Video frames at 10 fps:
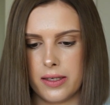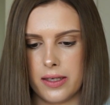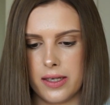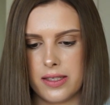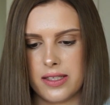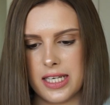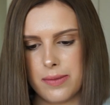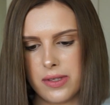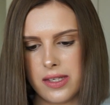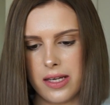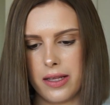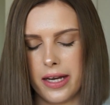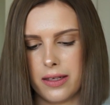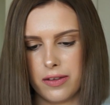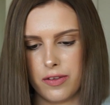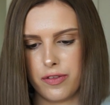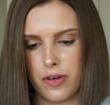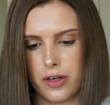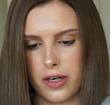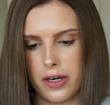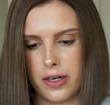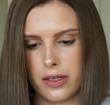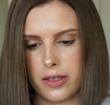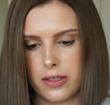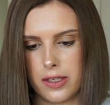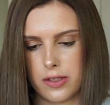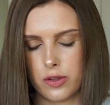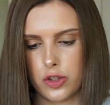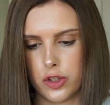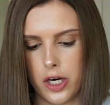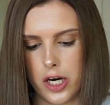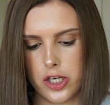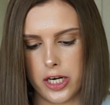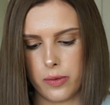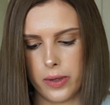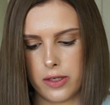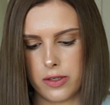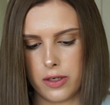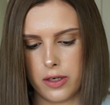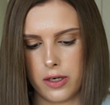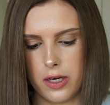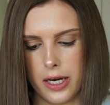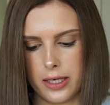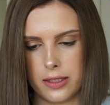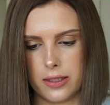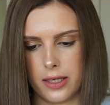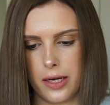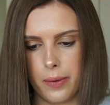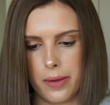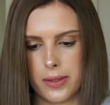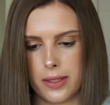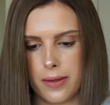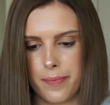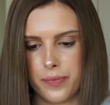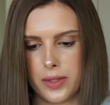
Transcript: It seems that like the photo doesn't look too harsh anyway, so I can get away with it.